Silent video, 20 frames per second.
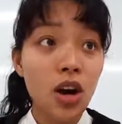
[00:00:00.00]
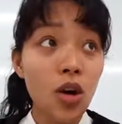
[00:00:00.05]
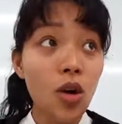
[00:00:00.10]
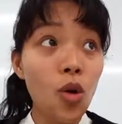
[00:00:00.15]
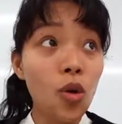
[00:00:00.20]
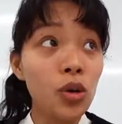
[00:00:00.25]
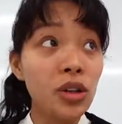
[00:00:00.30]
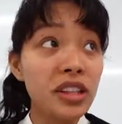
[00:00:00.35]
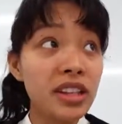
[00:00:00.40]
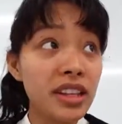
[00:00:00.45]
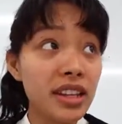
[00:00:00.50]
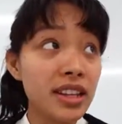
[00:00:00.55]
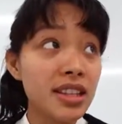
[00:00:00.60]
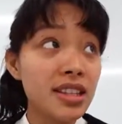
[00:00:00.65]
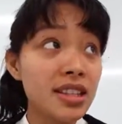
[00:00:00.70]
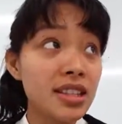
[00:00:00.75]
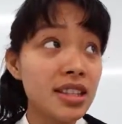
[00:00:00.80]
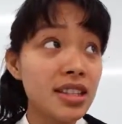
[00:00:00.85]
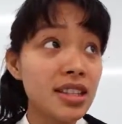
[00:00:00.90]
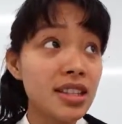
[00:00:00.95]

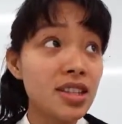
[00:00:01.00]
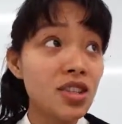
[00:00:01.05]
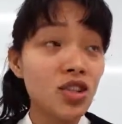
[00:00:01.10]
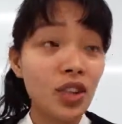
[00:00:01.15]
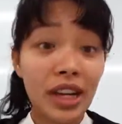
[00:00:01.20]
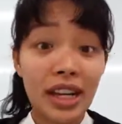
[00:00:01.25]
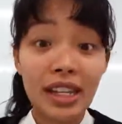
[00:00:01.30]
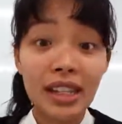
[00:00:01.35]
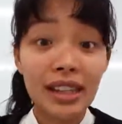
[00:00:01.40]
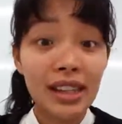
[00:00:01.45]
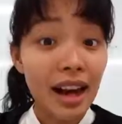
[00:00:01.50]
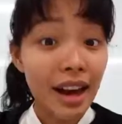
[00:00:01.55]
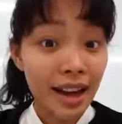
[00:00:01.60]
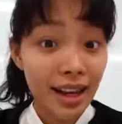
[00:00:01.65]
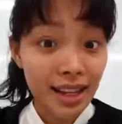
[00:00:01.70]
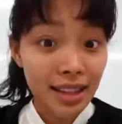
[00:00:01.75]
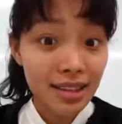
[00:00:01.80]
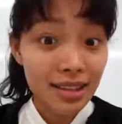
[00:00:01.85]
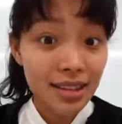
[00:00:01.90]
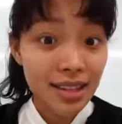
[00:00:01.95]
oldest train
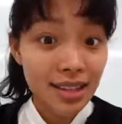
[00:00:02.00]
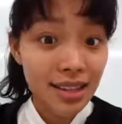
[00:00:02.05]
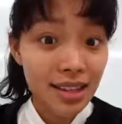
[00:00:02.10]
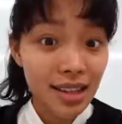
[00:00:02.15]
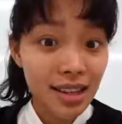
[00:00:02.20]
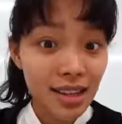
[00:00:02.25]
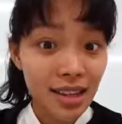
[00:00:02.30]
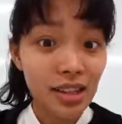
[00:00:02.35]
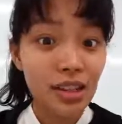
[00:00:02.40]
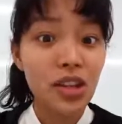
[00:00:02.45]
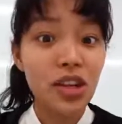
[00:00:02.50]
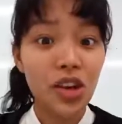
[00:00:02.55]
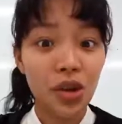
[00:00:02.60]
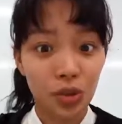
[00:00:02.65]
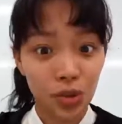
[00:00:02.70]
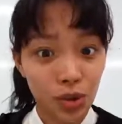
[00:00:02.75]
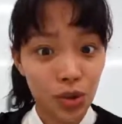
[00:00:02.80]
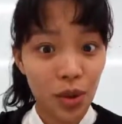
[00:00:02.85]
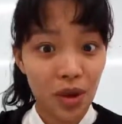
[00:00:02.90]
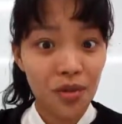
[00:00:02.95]
lines in
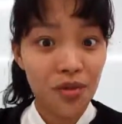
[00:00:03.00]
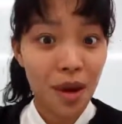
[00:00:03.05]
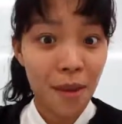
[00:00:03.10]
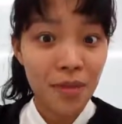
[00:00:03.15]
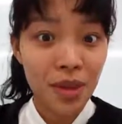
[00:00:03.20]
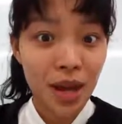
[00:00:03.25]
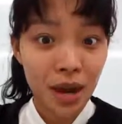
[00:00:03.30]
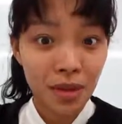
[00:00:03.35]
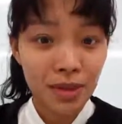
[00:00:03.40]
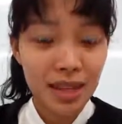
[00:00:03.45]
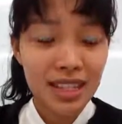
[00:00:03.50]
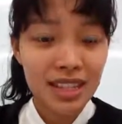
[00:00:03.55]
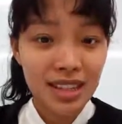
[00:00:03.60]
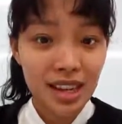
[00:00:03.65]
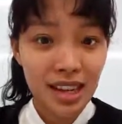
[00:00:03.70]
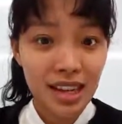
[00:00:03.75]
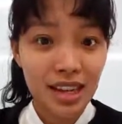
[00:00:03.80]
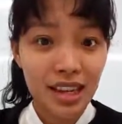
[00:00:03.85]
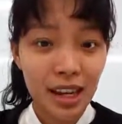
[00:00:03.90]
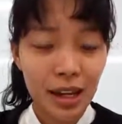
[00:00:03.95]
Kyoto, if I'm not
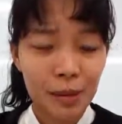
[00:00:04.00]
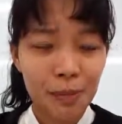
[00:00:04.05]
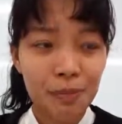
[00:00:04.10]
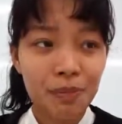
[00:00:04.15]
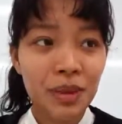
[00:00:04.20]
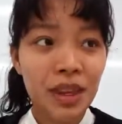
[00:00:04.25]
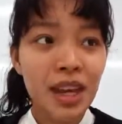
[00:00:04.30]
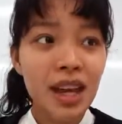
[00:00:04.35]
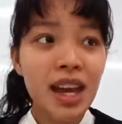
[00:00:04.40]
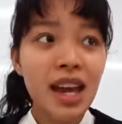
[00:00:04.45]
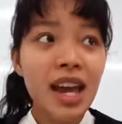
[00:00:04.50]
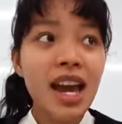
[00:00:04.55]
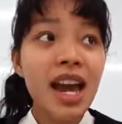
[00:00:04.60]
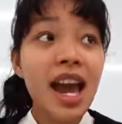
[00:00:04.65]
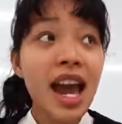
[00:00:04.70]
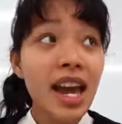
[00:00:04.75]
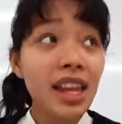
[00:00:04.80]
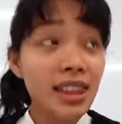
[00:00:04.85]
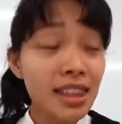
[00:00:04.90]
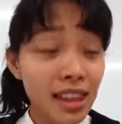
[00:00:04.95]
mistaken.
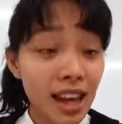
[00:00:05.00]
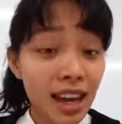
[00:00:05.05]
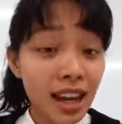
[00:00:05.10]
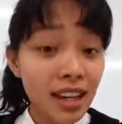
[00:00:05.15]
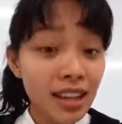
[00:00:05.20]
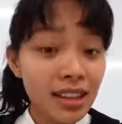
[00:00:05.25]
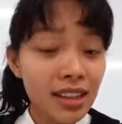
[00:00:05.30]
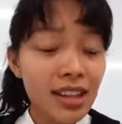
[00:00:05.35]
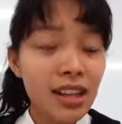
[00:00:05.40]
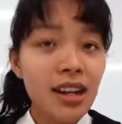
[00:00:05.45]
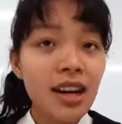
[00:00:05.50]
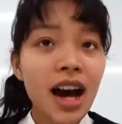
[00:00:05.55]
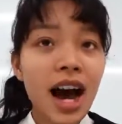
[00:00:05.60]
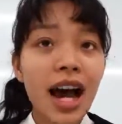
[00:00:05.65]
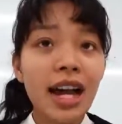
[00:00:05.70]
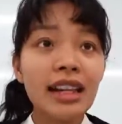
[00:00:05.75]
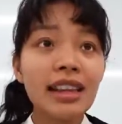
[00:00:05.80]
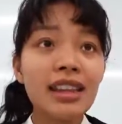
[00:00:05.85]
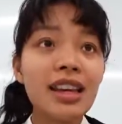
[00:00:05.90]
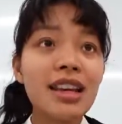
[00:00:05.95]
And then
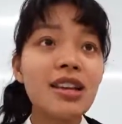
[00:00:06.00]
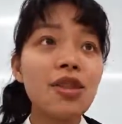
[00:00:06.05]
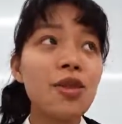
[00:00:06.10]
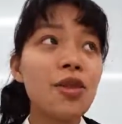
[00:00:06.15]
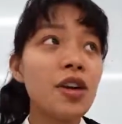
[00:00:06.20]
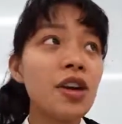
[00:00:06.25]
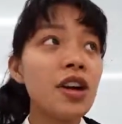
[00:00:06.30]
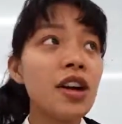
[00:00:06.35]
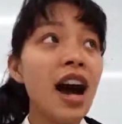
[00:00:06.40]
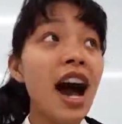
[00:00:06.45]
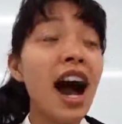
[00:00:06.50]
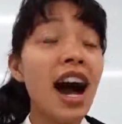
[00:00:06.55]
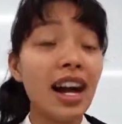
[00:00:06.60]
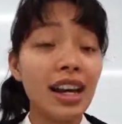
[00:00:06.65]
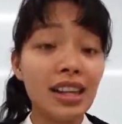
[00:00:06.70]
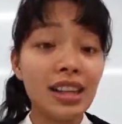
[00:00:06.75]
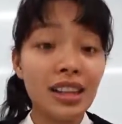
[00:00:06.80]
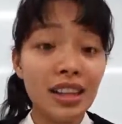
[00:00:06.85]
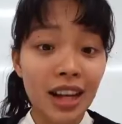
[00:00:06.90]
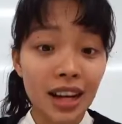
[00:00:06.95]
I think the
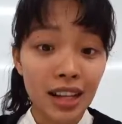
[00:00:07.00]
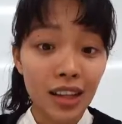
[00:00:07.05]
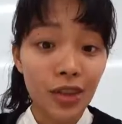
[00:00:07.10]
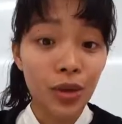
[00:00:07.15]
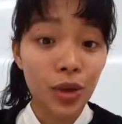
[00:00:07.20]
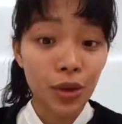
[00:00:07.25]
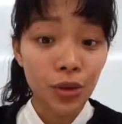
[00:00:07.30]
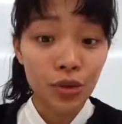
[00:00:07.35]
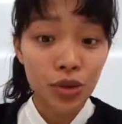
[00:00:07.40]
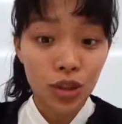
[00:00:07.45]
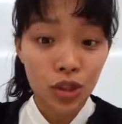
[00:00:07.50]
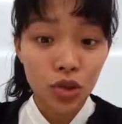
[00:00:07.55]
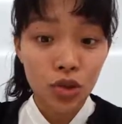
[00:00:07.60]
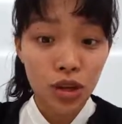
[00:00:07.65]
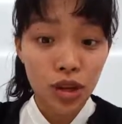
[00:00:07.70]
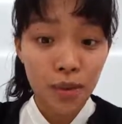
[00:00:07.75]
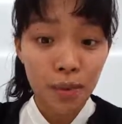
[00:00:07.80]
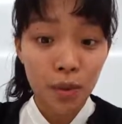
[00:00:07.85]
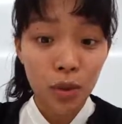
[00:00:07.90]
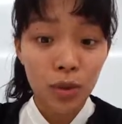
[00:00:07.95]
highlight of the
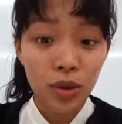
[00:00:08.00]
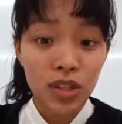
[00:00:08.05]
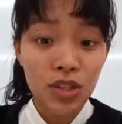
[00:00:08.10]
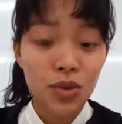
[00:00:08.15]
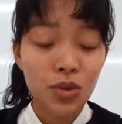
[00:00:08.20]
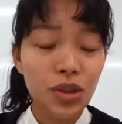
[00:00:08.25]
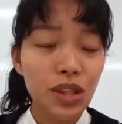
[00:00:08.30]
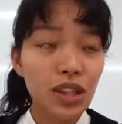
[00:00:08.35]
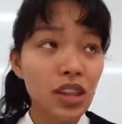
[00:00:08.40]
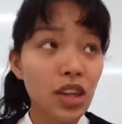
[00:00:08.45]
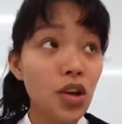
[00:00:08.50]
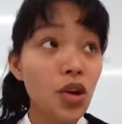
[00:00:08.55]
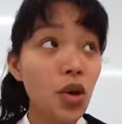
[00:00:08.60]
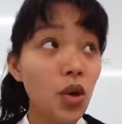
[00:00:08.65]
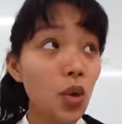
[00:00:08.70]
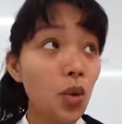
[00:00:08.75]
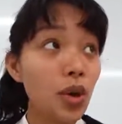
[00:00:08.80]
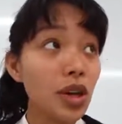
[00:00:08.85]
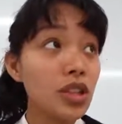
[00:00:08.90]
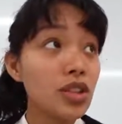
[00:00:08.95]
trip was really
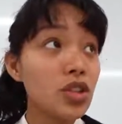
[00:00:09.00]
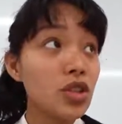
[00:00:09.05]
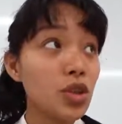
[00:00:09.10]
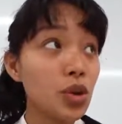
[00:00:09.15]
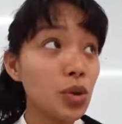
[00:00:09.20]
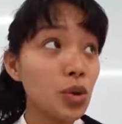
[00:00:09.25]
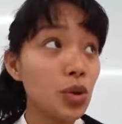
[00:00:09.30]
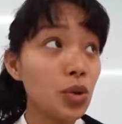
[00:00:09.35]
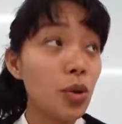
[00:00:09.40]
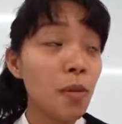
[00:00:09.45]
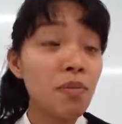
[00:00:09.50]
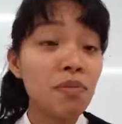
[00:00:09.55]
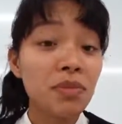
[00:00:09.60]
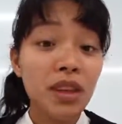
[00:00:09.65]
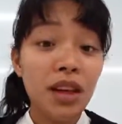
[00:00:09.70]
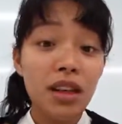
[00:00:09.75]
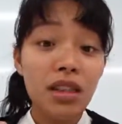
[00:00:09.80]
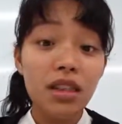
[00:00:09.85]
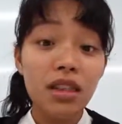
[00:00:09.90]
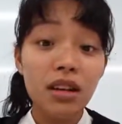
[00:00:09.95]
going to
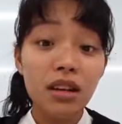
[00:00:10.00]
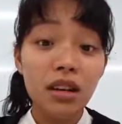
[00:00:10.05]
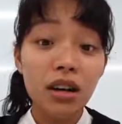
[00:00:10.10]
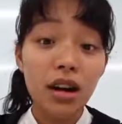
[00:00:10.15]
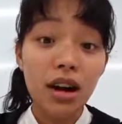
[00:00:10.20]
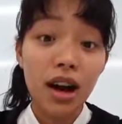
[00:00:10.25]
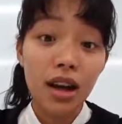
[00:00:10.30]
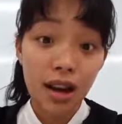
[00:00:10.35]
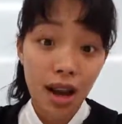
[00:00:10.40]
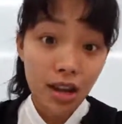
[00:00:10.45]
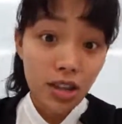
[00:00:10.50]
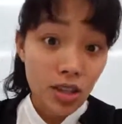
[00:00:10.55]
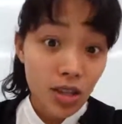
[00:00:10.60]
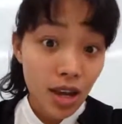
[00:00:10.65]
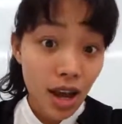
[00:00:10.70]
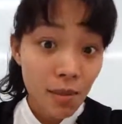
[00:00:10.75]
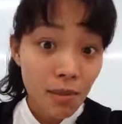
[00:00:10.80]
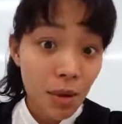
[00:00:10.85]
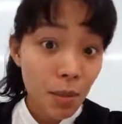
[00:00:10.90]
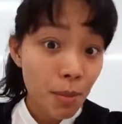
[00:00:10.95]
the
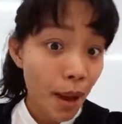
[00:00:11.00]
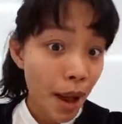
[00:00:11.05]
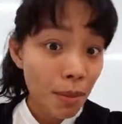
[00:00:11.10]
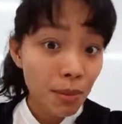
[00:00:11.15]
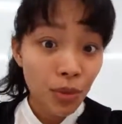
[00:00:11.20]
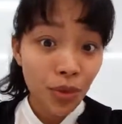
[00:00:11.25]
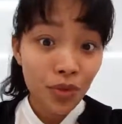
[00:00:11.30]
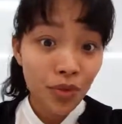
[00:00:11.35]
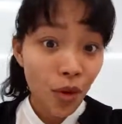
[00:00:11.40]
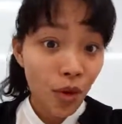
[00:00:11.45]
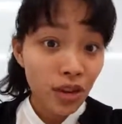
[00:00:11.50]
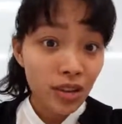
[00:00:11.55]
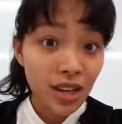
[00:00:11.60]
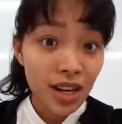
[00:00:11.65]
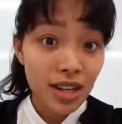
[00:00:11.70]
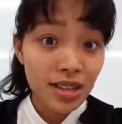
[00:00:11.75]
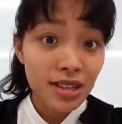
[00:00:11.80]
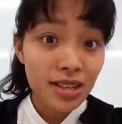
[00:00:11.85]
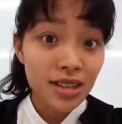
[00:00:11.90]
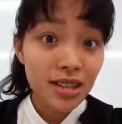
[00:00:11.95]
Arashiyama bamboo
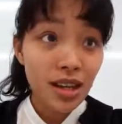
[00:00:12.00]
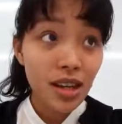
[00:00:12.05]
forest.